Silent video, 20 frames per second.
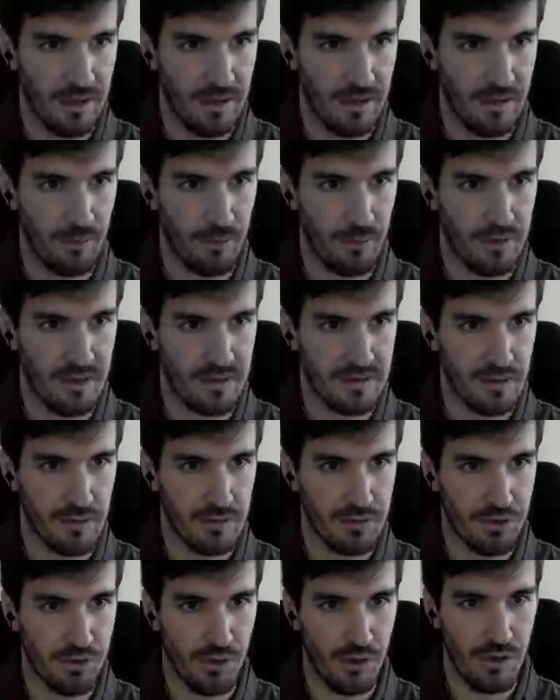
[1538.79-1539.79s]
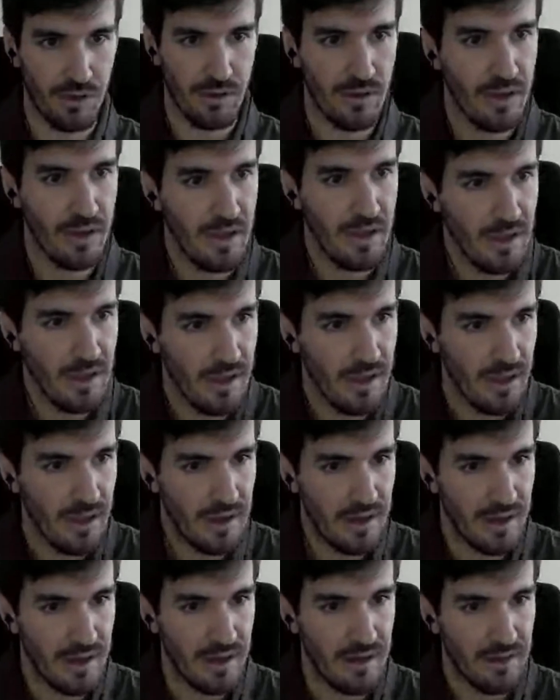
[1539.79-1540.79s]
with this control,
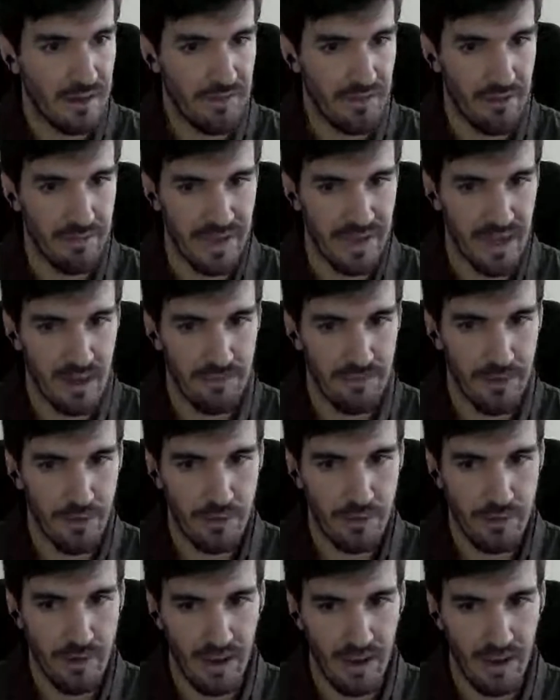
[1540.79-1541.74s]
the behavior,